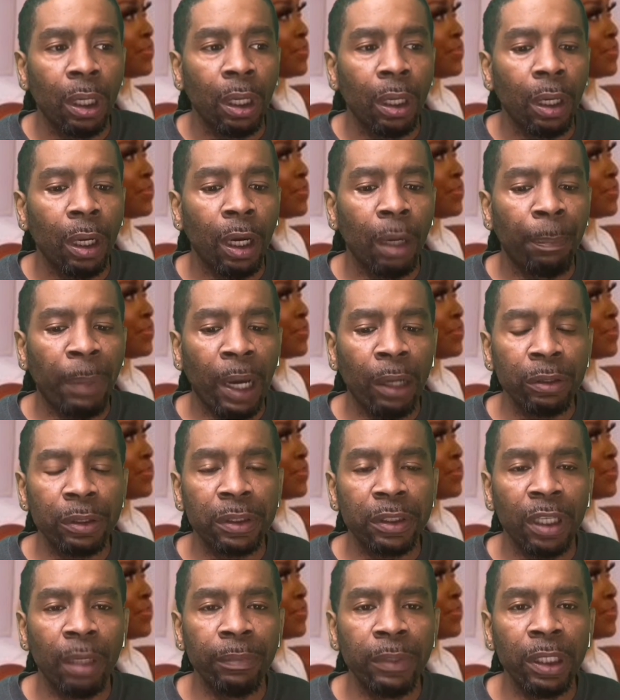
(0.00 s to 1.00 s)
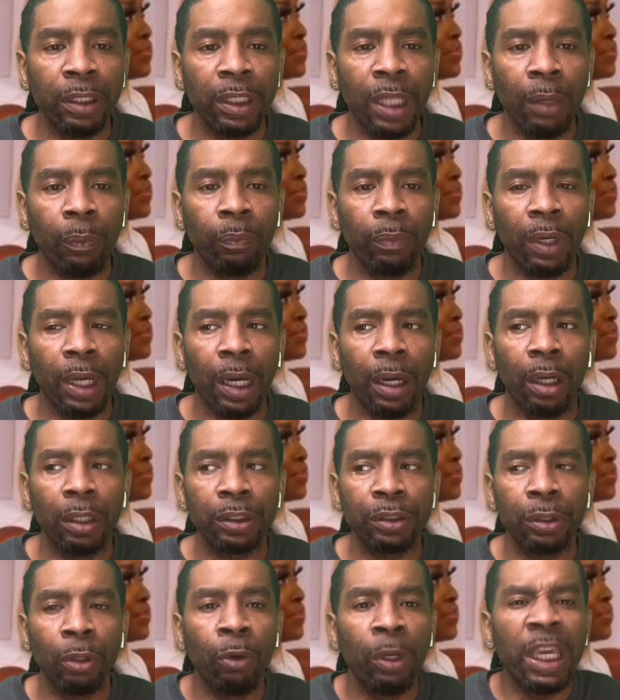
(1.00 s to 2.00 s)
about something that are
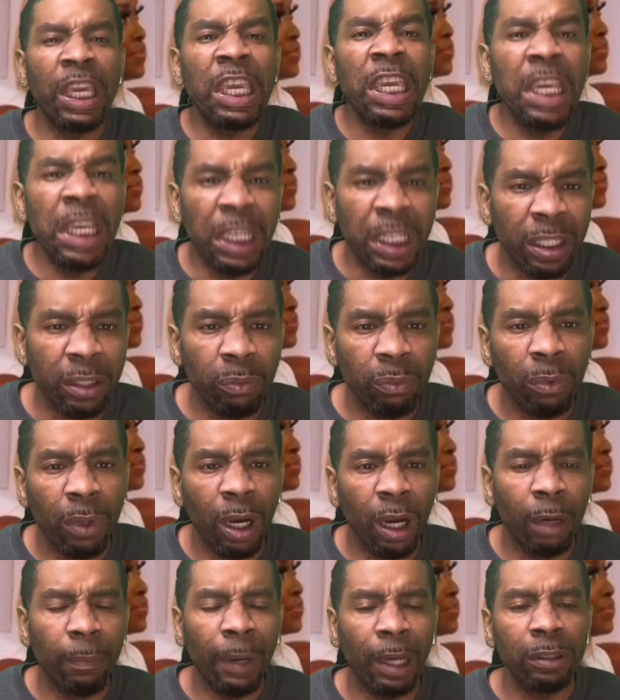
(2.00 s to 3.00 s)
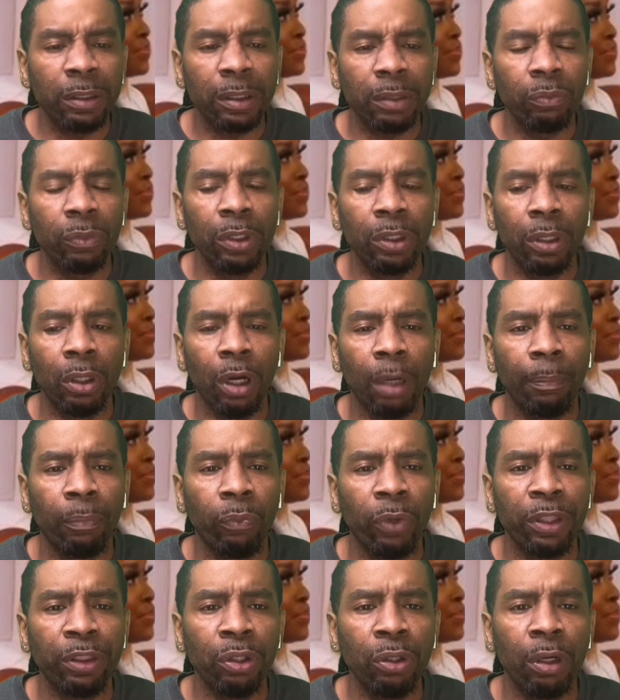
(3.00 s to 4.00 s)
so heated about, you know,
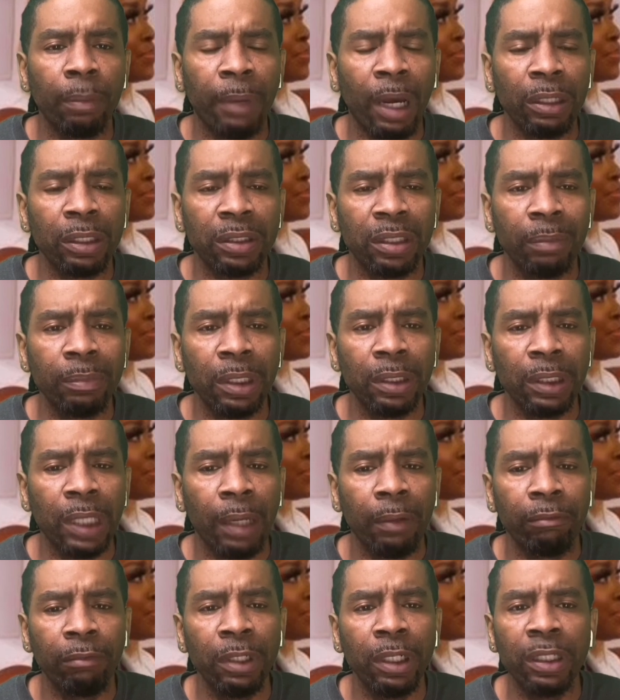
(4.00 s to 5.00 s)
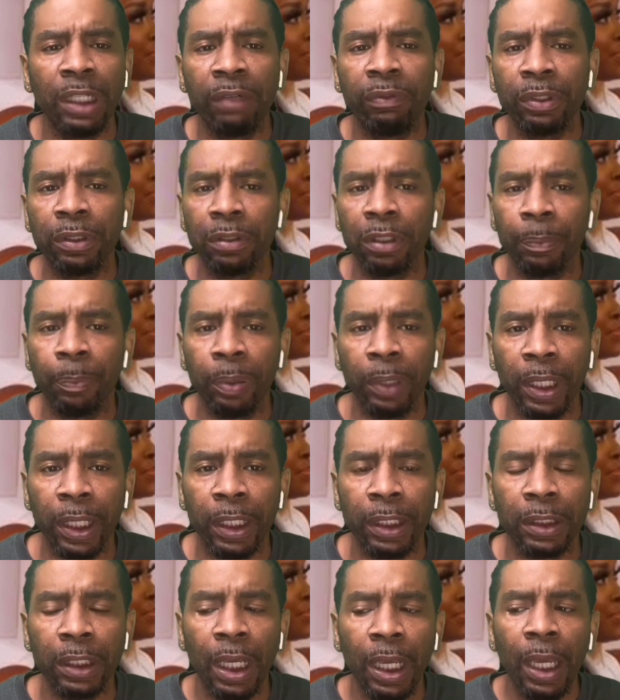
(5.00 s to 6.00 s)
with you about something that really never took
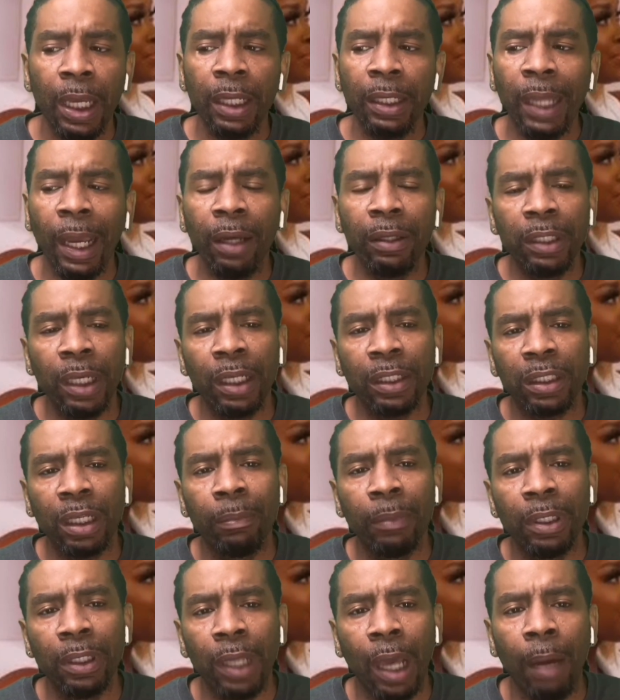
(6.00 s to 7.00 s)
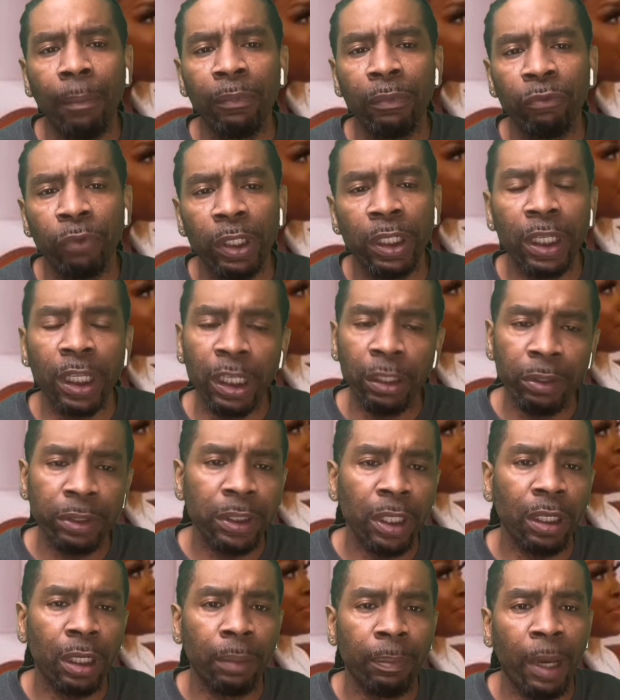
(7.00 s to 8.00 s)
place. Now, yes, I'm really
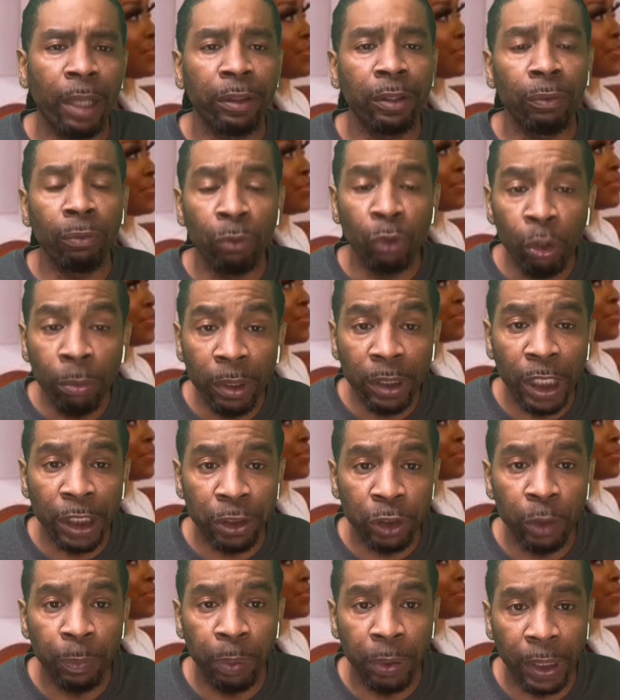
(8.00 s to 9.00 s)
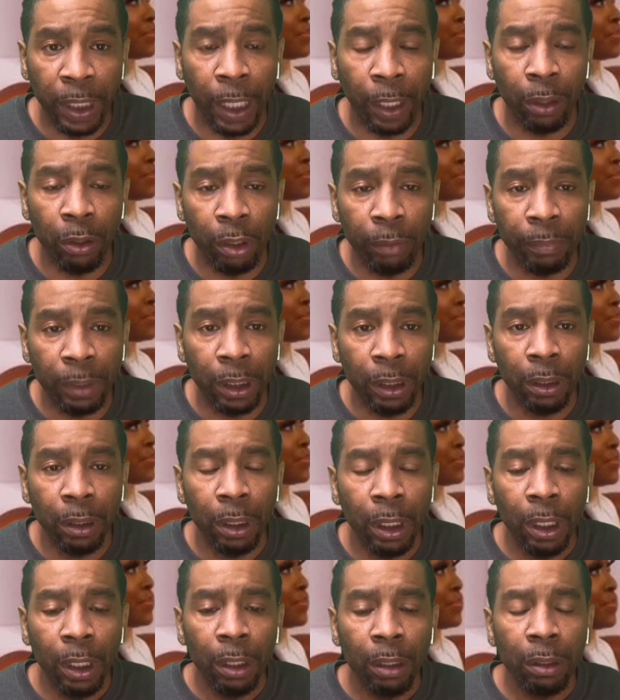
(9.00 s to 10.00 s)
irritated about the rumor that you put out on me.
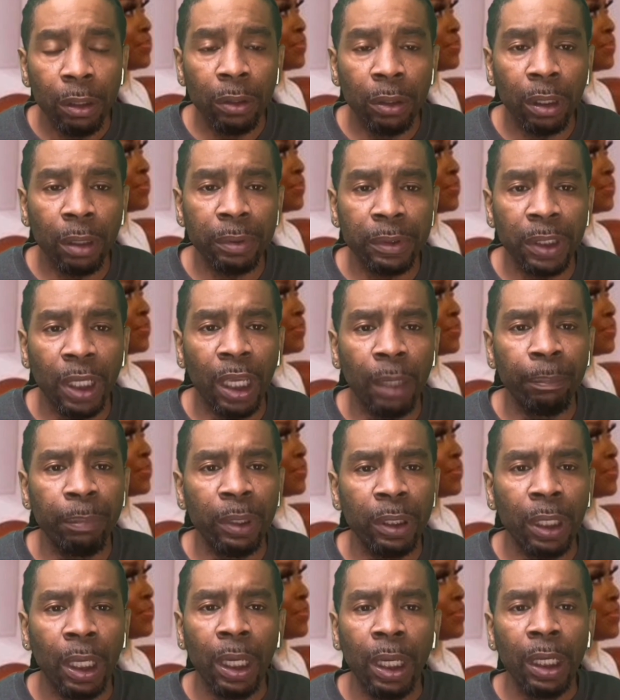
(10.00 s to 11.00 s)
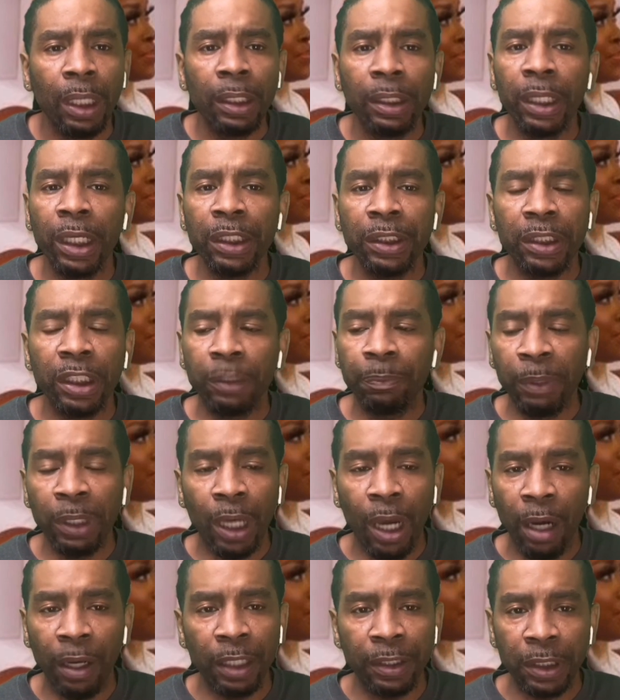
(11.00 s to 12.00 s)
You know what I'm saying? But let's just be
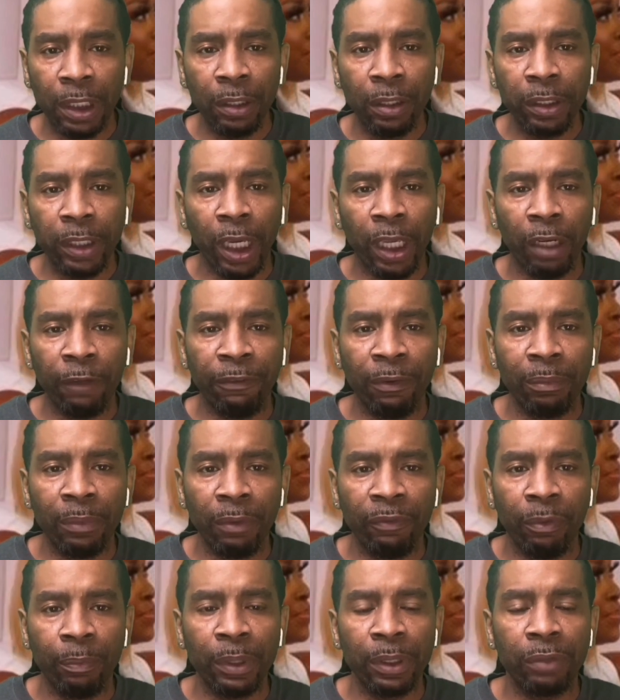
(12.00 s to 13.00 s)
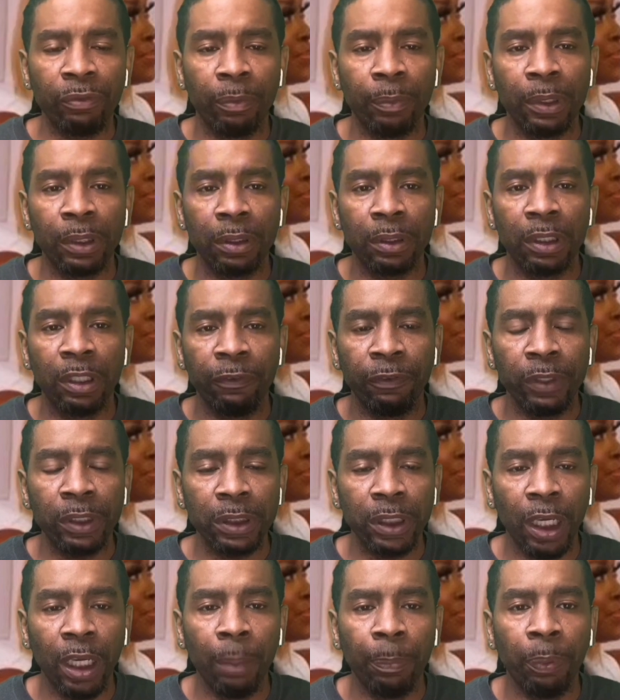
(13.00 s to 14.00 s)
honest and look at it from a different
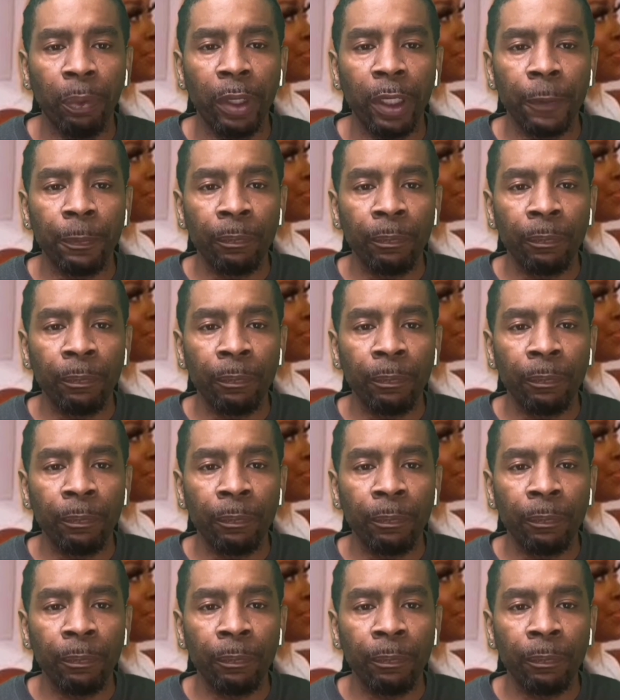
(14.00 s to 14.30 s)
standpoint.